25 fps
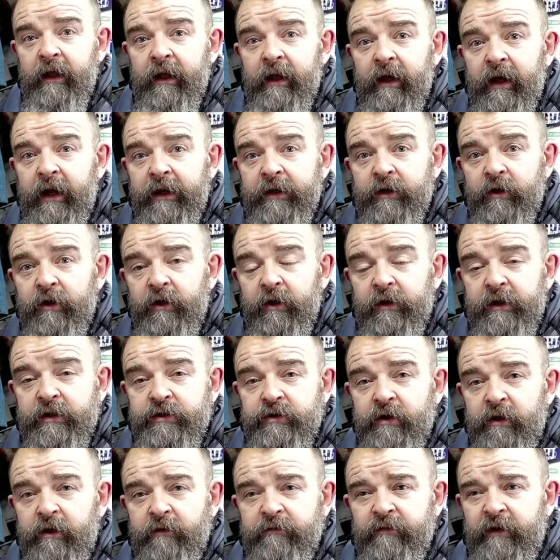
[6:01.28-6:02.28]
I got this
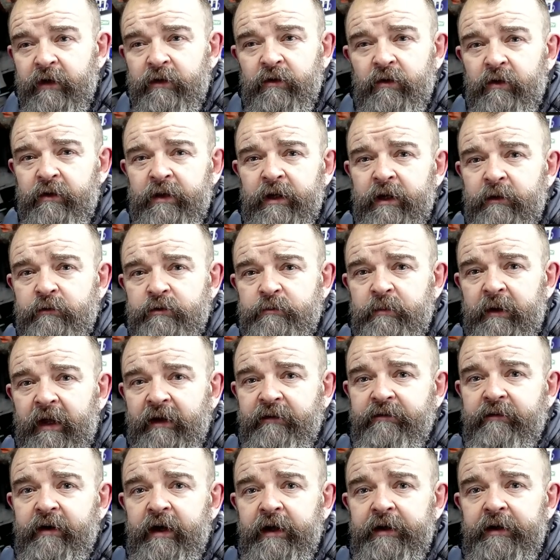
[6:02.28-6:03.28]
on offer. I don't think it was
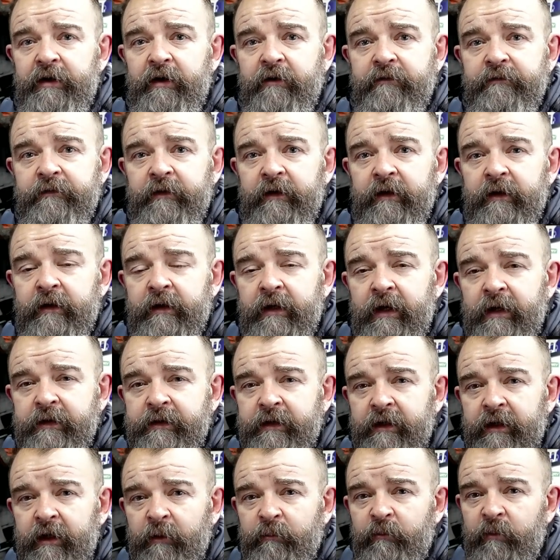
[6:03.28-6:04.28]
Black Friday offer. I
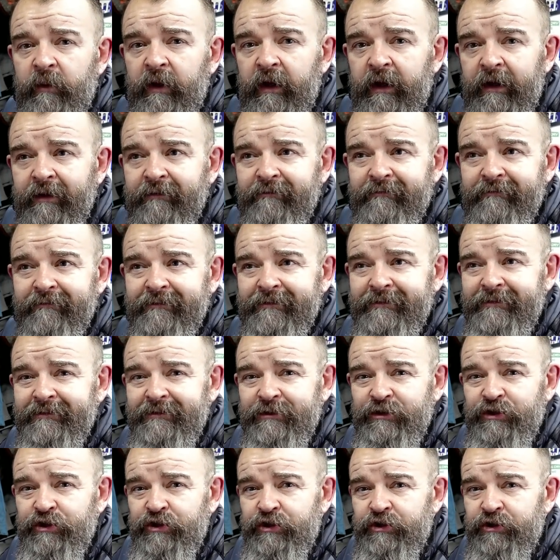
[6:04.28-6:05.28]
think I paid
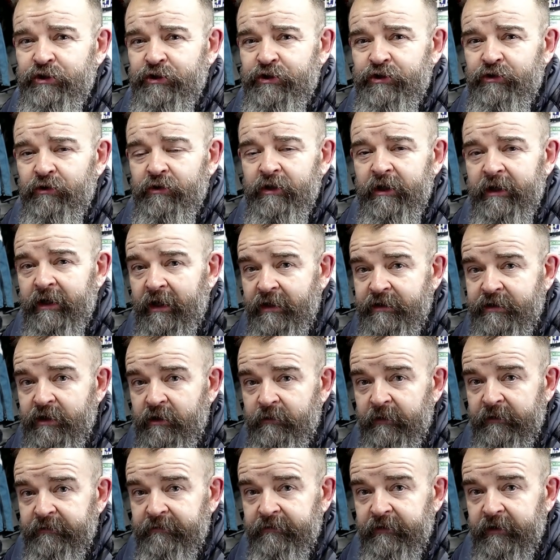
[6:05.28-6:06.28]
just under 90
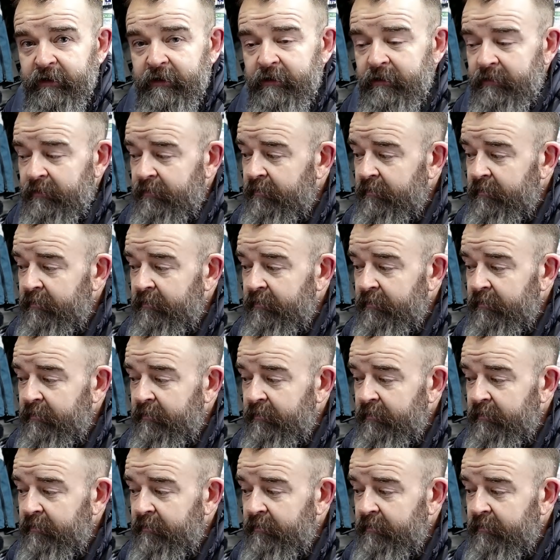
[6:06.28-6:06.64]
quid for it.